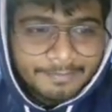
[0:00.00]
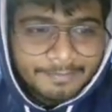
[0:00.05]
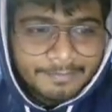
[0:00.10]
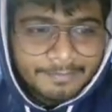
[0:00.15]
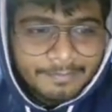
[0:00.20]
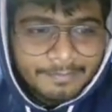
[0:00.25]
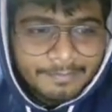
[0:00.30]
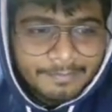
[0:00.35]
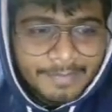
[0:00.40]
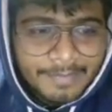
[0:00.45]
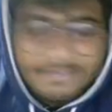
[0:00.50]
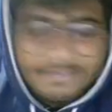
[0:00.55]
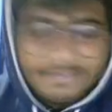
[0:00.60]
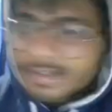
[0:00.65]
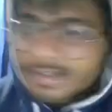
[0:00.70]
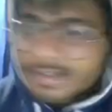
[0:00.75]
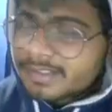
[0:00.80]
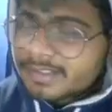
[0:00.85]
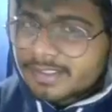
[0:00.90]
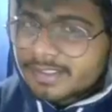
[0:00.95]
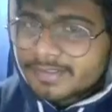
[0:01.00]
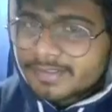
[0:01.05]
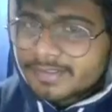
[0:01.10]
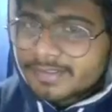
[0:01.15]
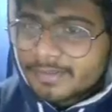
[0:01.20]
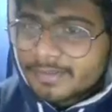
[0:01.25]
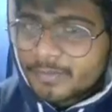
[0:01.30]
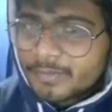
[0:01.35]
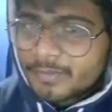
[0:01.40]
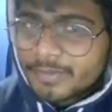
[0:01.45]
Main function is gonna start.
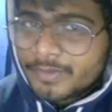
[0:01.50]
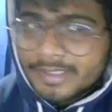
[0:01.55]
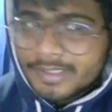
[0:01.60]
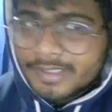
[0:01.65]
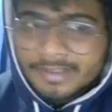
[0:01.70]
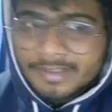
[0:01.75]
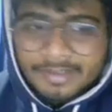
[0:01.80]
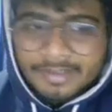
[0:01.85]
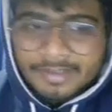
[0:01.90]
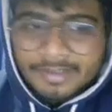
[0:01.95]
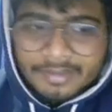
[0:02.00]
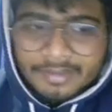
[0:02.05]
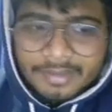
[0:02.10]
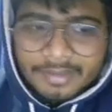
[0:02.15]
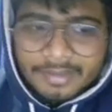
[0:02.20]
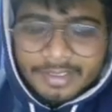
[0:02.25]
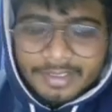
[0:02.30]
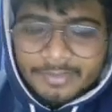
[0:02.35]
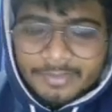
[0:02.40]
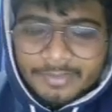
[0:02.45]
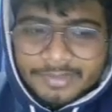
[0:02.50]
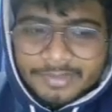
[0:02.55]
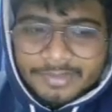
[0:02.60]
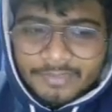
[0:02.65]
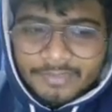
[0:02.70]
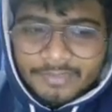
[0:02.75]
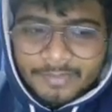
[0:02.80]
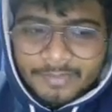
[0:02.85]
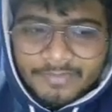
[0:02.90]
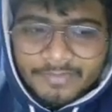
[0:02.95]
We know that it will start from
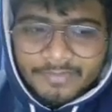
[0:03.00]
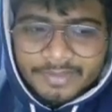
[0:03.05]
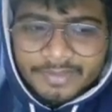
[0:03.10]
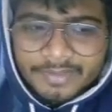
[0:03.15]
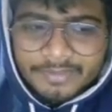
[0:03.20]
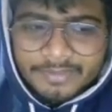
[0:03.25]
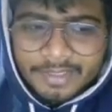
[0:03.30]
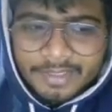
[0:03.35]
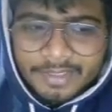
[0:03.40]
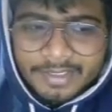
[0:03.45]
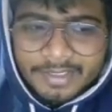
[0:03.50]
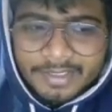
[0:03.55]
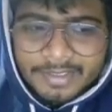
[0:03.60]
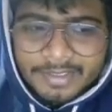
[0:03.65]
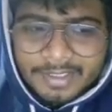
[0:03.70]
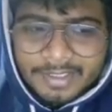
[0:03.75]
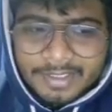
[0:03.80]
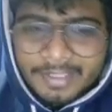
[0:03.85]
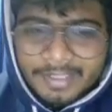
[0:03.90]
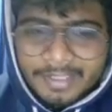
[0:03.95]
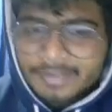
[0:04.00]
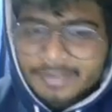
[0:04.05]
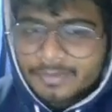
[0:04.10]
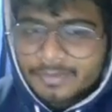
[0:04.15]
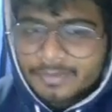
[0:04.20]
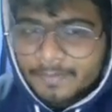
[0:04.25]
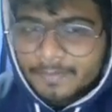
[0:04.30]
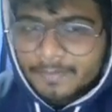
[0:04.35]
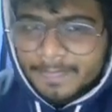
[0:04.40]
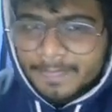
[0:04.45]
main function. Okay, int, and so
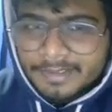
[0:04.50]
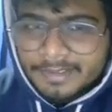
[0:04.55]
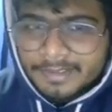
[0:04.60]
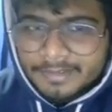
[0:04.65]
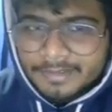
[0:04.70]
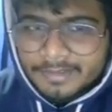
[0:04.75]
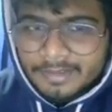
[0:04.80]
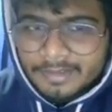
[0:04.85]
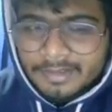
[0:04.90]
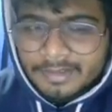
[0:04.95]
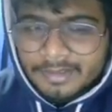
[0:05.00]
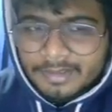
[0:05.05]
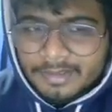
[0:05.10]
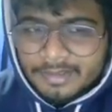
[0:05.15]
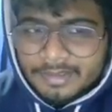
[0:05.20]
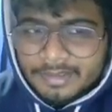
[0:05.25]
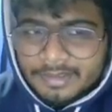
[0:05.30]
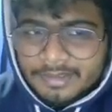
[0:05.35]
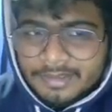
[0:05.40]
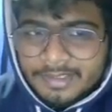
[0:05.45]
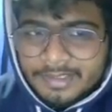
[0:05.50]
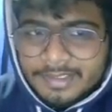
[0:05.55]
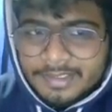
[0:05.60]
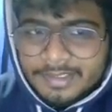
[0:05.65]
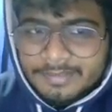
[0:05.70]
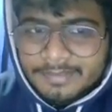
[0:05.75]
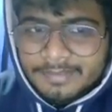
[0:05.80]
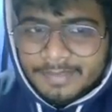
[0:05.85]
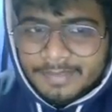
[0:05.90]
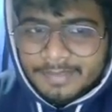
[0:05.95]
see here, there is a
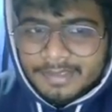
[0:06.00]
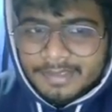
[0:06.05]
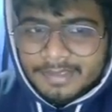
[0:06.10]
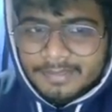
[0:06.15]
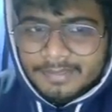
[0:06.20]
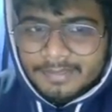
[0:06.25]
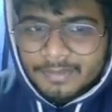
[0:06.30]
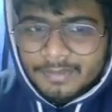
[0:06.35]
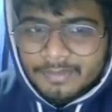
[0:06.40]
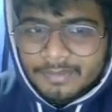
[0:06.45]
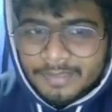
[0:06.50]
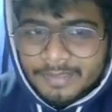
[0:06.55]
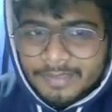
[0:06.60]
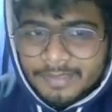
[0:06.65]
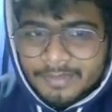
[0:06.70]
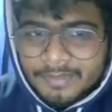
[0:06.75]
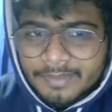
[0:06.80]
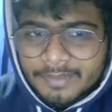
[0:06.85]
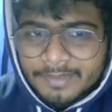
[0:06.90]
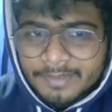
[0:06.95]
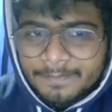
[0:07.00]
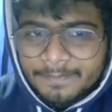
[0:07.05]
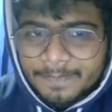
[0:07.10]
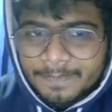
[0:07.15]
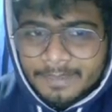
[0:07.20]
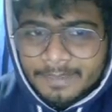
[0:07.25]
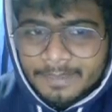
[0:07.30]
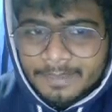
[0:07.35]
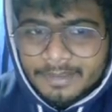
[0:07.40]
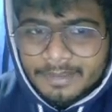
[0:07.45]
main, something called main. Okay,
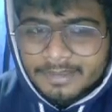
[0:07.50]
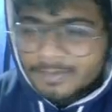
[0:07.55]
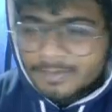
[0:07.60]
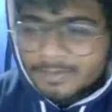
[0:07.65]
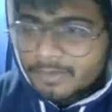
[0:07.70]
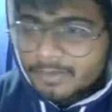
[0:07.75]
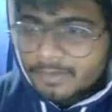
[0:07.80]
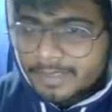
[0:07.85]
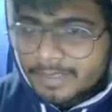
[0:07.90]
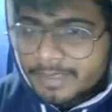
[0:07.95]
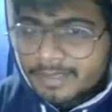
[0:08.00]
there's something called main.